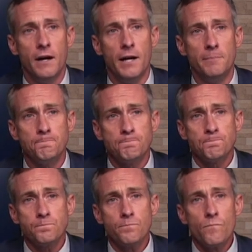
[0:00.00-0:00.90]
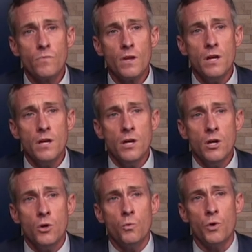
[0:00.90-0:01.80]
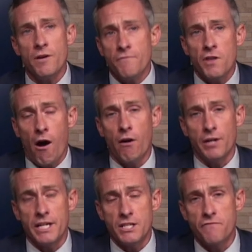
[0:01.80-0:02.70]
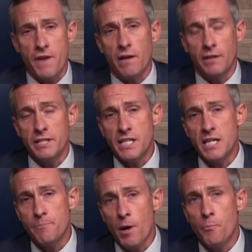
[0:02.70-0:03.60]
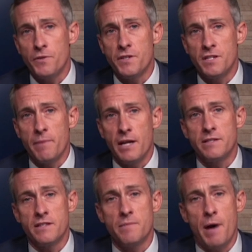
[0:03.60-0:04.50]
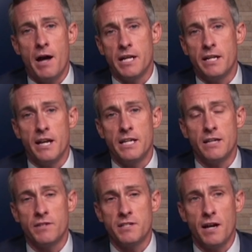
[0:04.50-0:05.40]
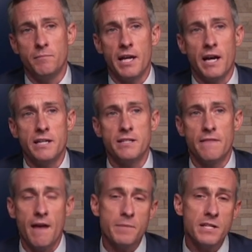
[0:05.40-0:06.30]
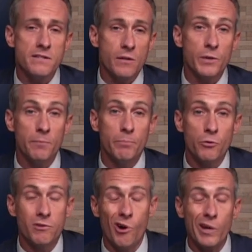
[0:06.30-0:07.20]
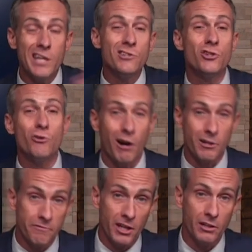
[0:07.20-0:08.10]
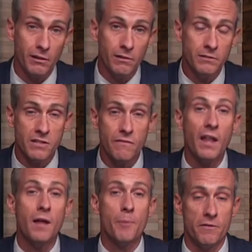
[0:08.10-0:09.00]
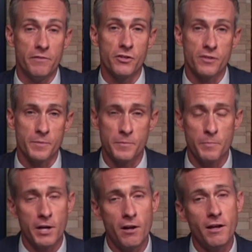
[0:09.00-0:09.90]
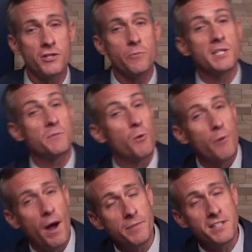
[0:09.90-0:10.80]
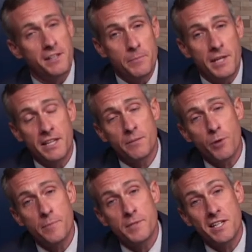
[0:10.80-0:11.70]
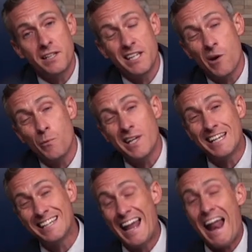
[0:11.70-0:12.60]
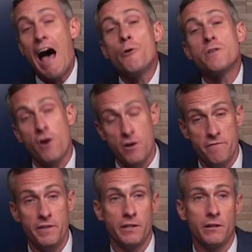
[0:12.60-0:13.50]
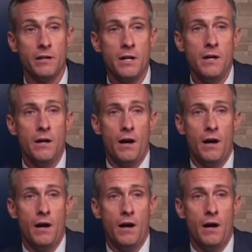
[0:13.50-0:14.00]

Um, if the heart is failing to keep up with the demands of the body at any given time, like I said, that means that we can both go into heart failure, develop heart failure symptoms, but it also means more promisingly, promisingly that we can get out of heart failure.